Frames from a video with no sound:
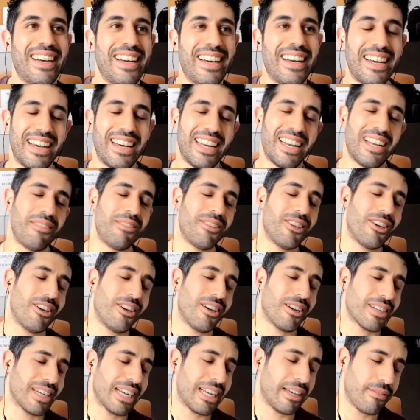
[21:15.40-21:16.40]
and I know
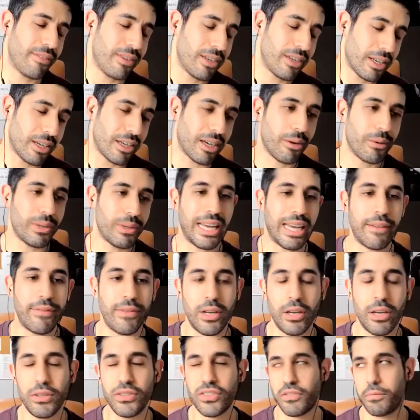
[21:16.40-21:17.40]
I would have
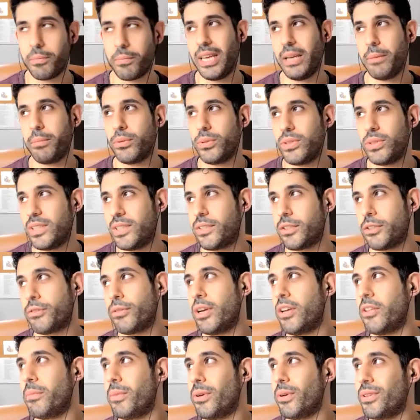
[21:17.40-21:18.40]
loads of people
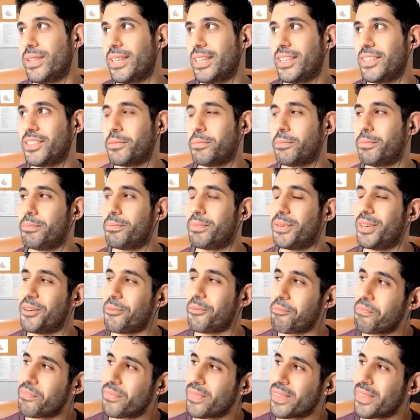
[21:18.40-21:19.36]
disagree with me on this, but